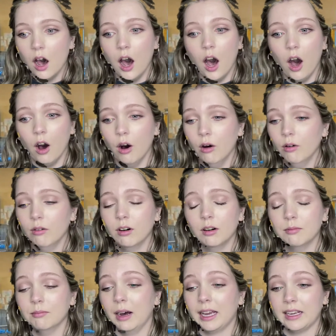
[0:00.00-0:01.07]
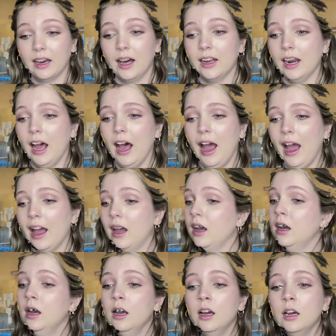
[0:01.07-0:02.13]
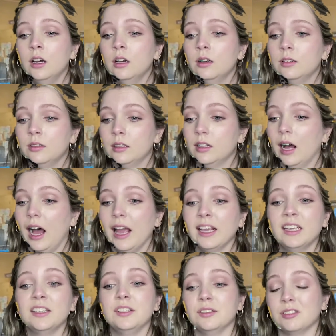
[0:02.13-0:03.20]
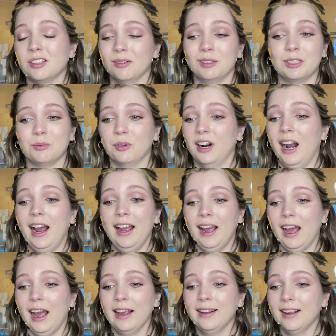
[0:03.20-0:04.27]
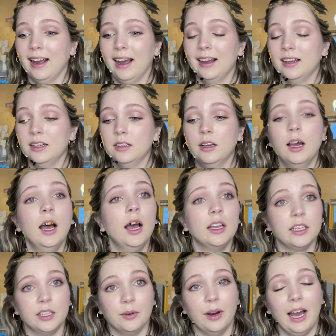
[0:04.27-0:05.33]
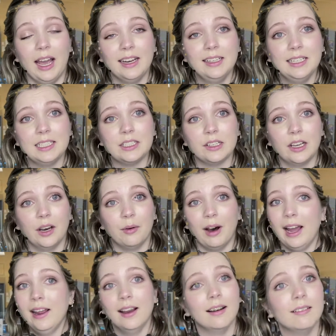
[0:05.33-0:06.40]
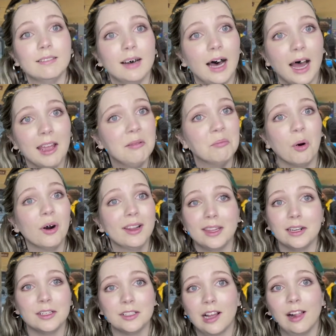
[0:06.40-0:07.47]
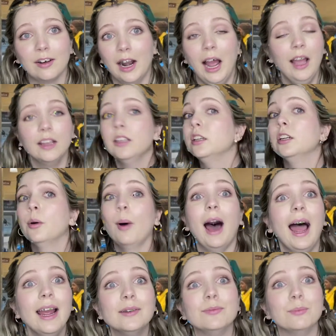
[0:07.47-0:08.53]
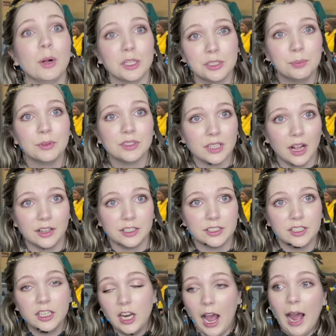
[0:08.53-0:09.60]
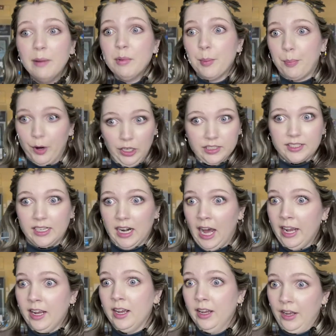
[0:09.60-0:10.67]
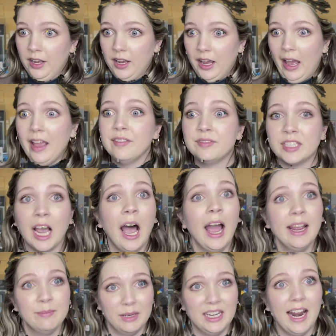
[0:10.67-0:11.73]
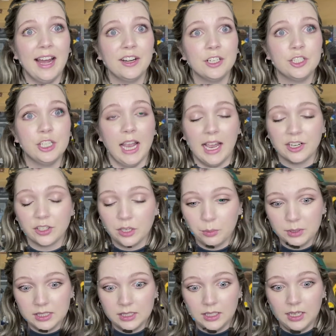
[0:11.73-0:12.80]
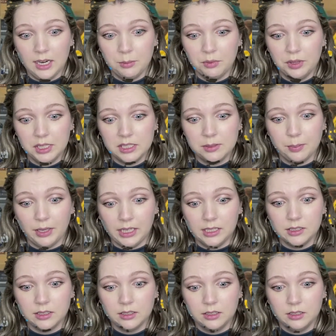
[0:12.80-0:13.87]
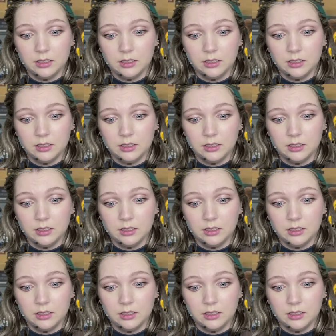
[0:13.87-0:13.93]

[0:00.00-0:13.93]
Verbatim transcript: Oh my god. I I I could do so much more. I I you know, what? I need to go. I, I have more than a dollar. I, you know, I have multiple dollars. I'm a person. I, I have time and energy. Actually, what's the name of this place?